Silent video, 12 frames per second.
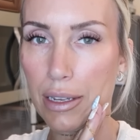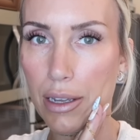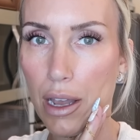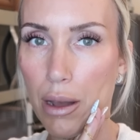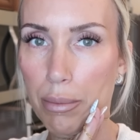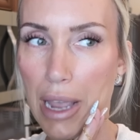
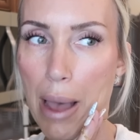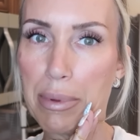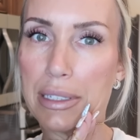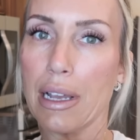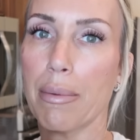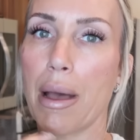Um, Cap
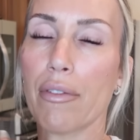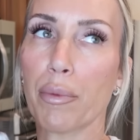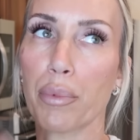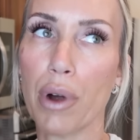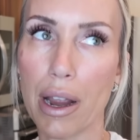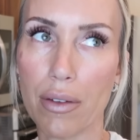and Seb have a
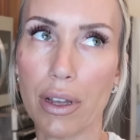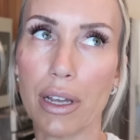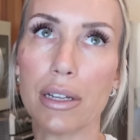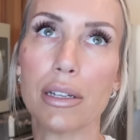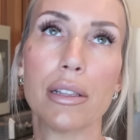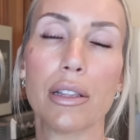
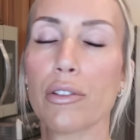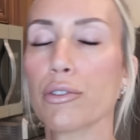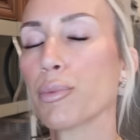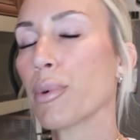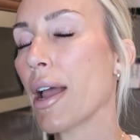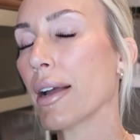private, and there's
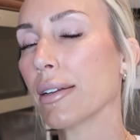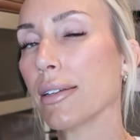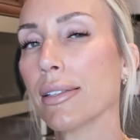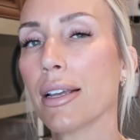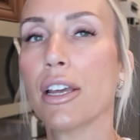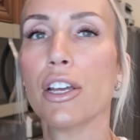practice.